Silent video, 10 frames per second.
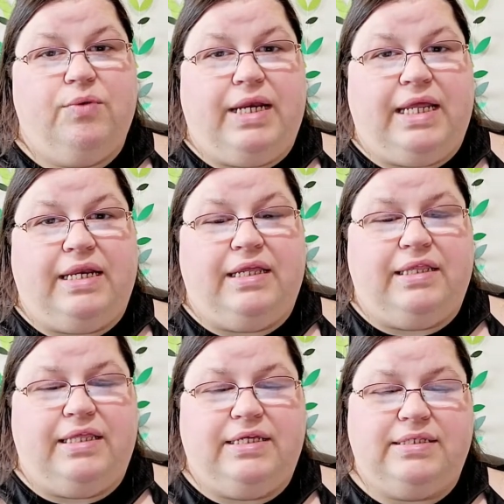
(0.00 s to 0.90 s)
reading any of
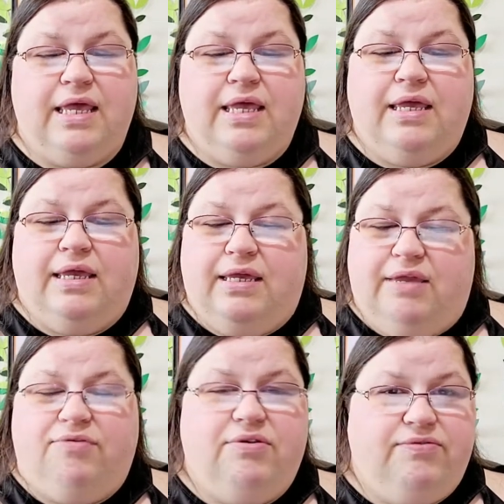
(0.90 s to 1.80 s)
these,
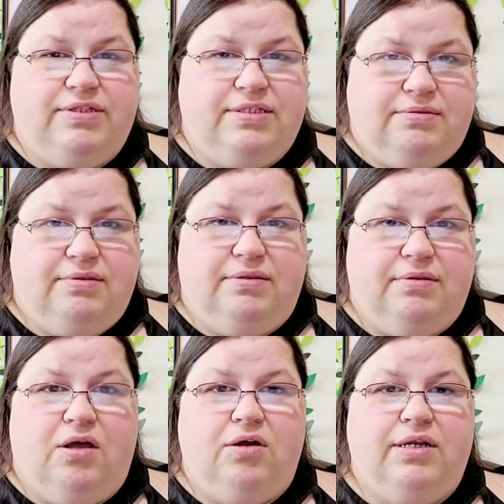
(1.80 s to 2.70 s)
even if it's
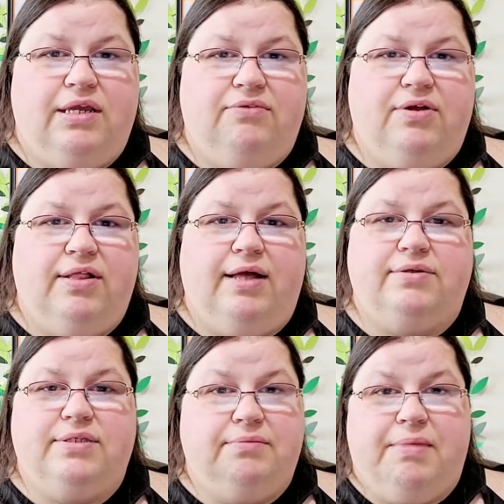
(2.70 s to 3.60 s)
The Haunting of Hill
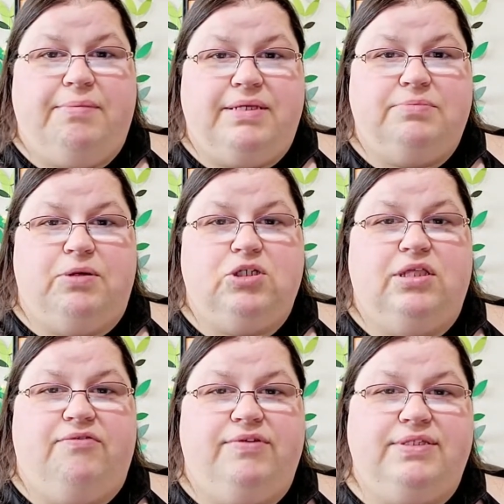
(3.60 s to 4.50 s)
House, and maybe especially
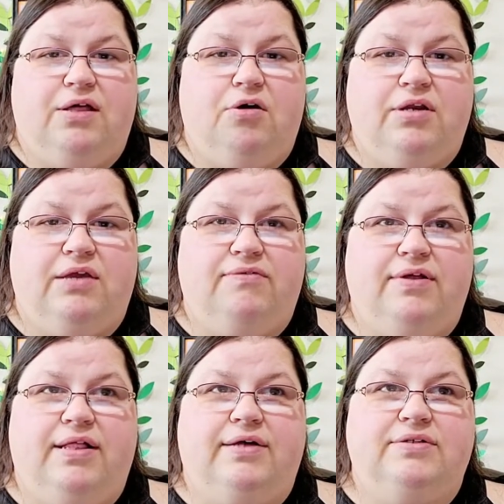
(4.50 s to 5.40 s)
if it's The Haunting of Hill
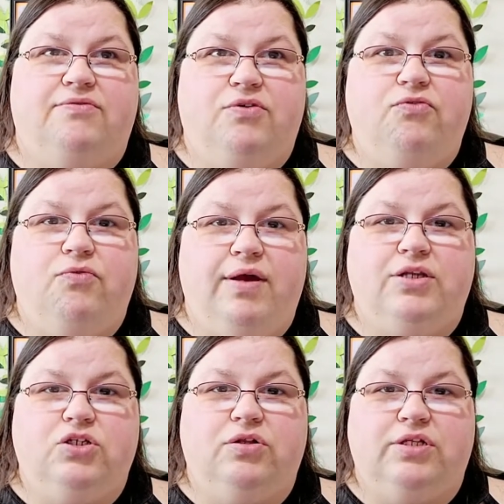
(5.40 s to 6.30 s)
House, if you've read
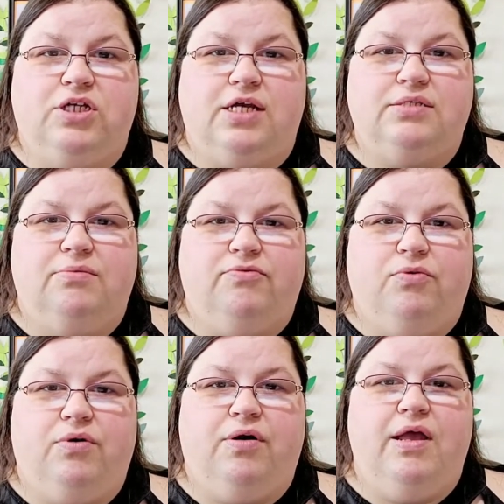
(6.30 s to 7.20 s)
Shirley Jackson
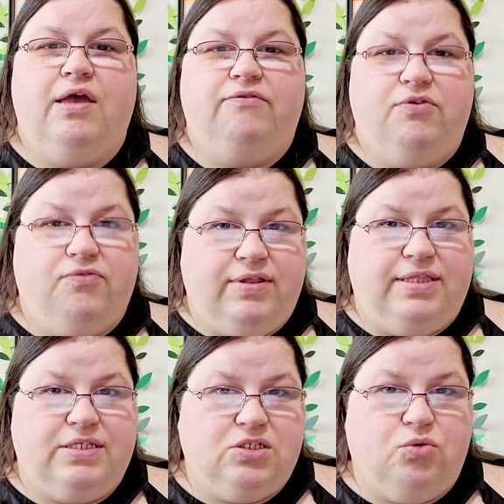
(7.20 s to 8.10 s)
before, if you've read
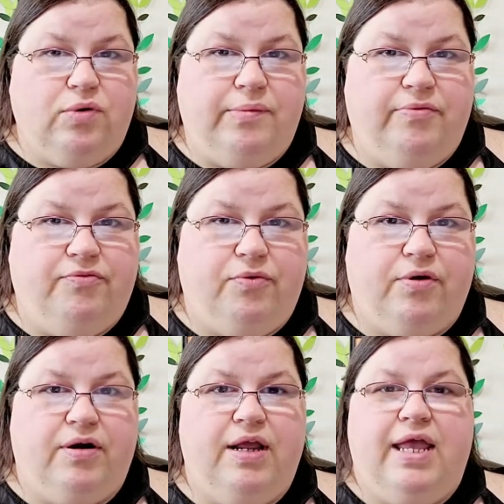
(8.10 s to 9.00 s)
this story
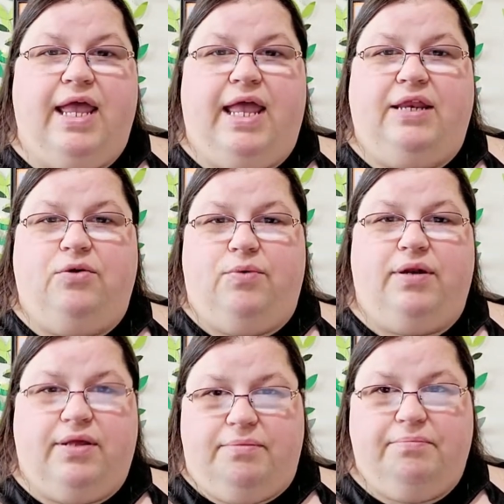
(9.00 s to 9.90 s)
before, and you
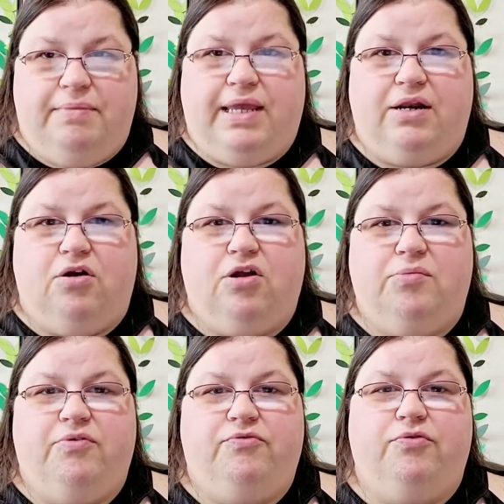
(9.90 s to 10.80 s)
want to make an
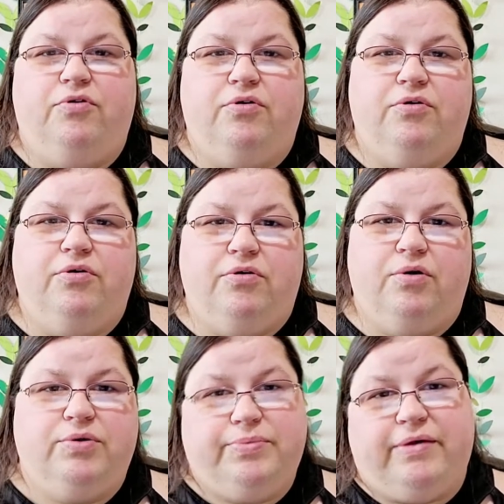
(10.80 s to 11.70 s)
argument for, a
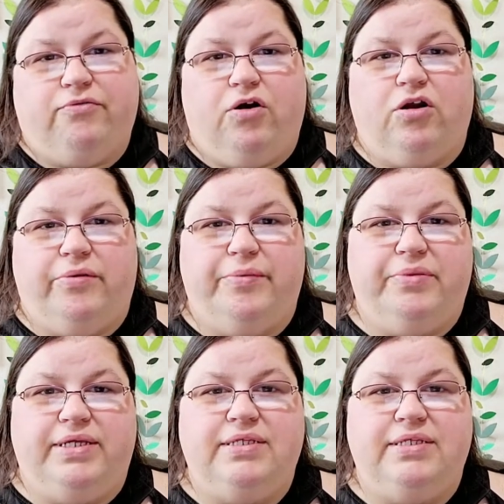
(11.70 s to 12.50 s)
respectful argument please,